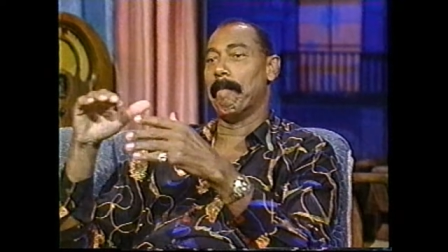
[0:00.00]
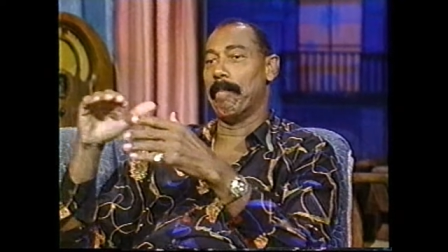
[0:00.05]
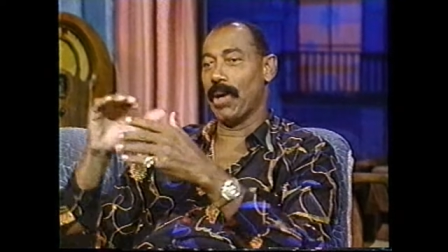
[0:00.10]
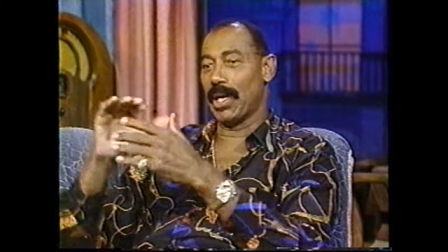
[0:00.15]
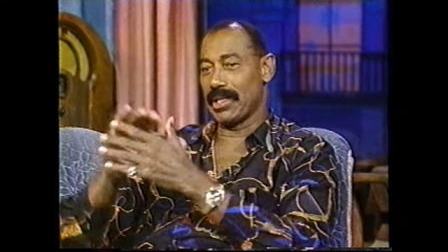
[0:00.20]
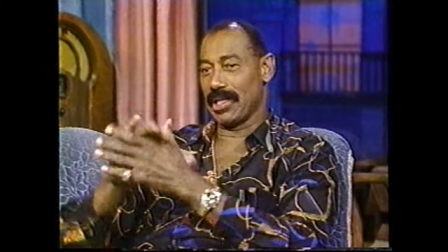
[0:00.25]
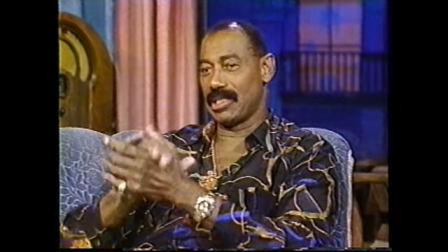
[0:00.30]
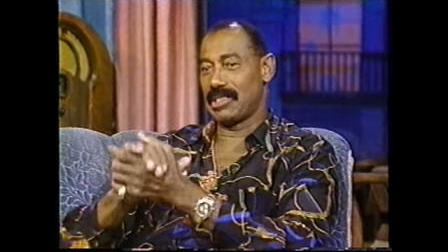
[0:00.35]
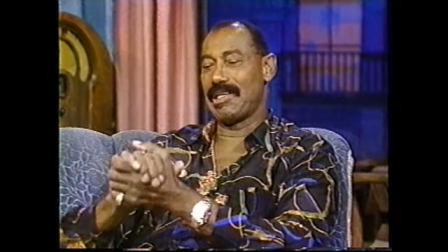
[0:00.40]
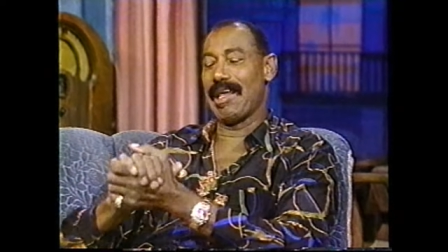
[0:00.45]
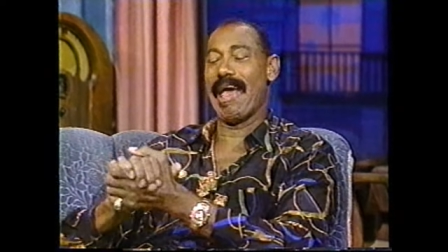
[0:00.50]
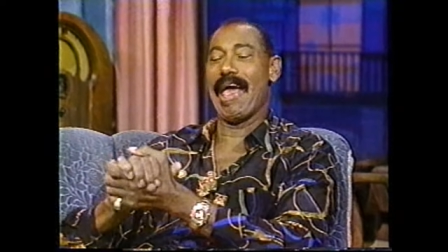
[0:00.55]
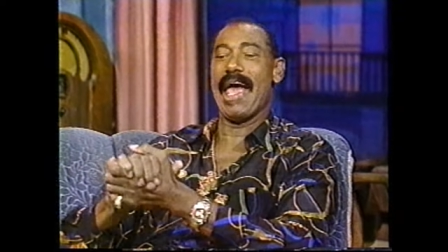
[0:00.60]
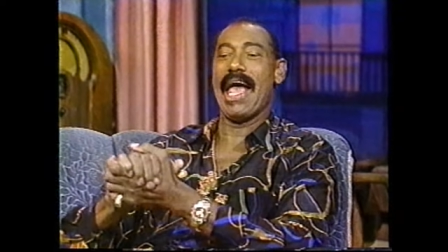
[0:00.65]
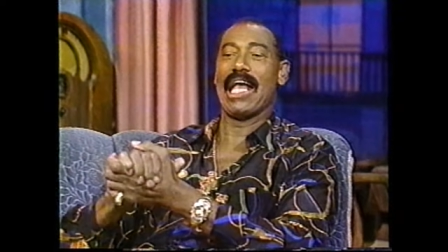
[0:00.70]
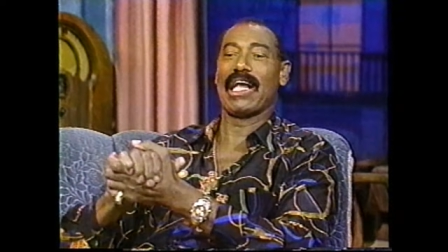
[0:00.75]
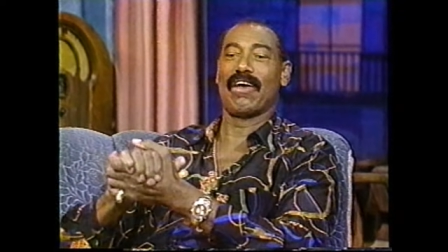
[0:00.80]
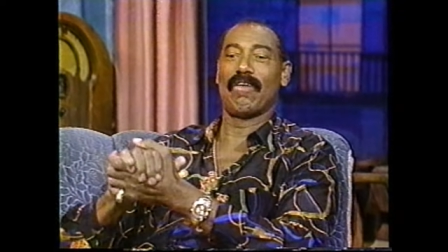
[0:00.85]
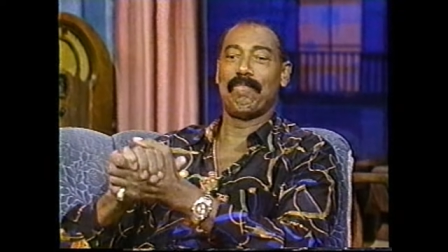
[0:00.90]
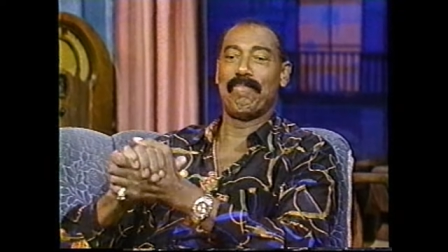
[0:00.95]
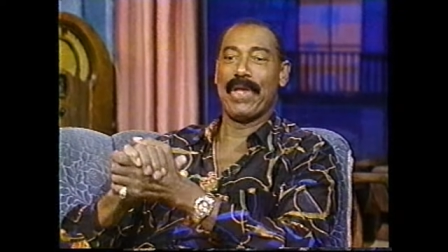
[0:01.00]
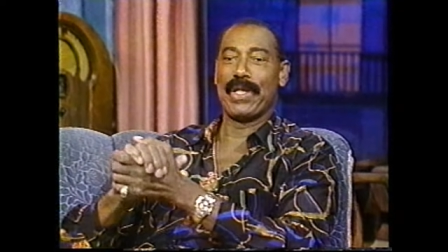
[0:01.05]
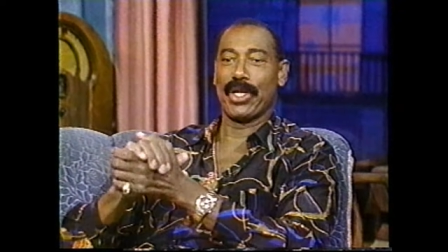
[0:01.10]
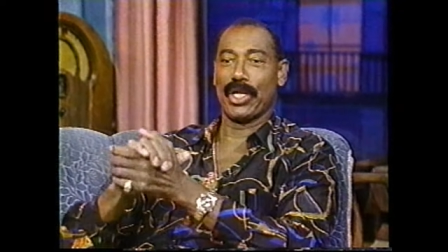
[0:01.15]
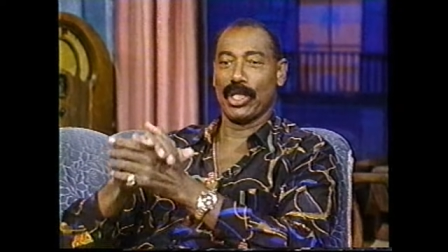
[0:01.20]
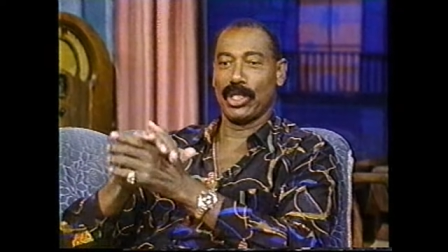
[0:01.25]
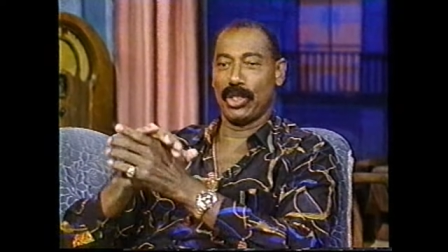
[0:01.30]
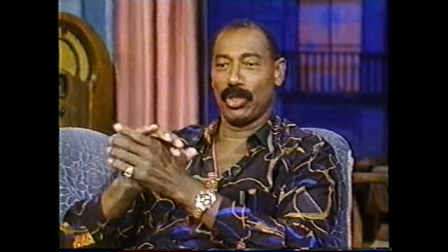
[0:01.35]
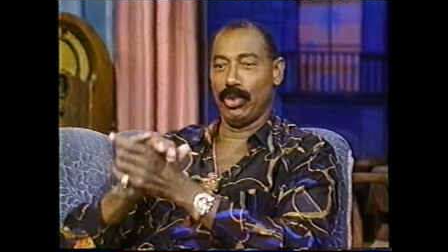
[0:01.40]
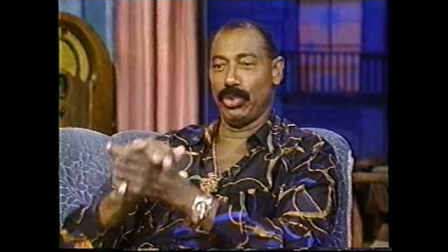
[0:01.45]
but a tag of
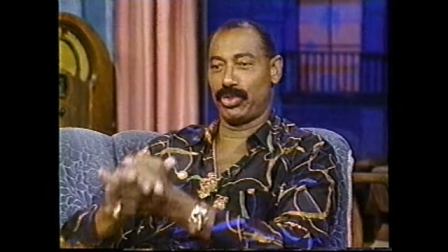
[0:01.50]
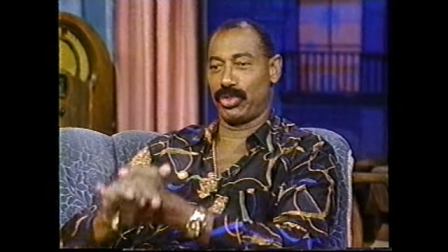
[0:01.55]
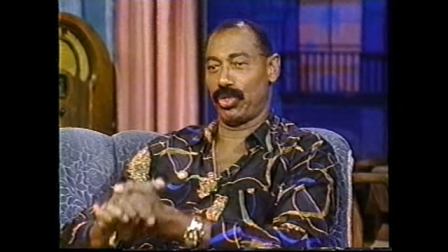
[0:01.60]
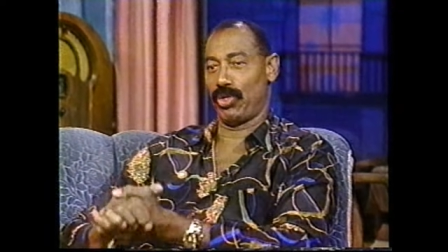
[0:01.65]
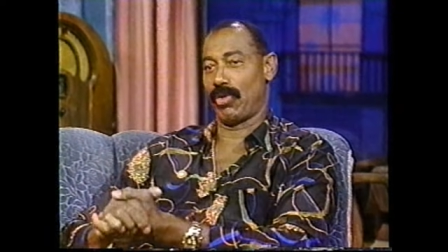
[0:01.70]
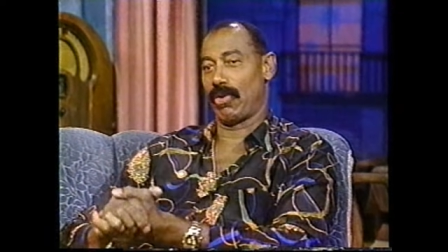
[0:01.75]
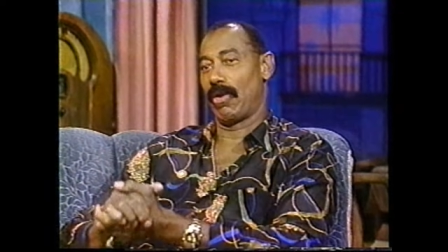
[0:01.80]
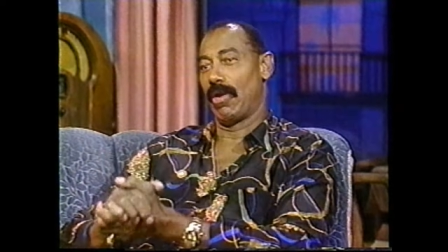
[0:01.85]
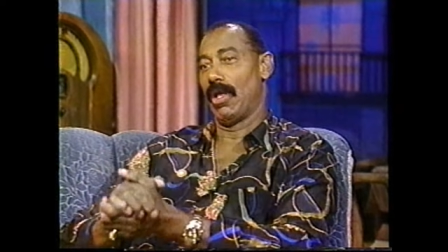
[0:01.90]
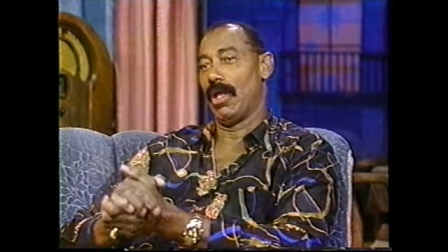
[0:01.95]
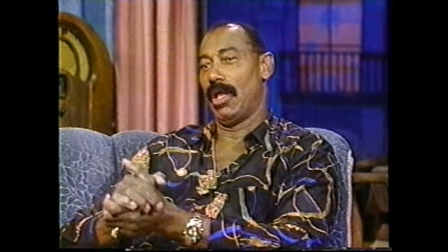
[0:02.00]
being a loser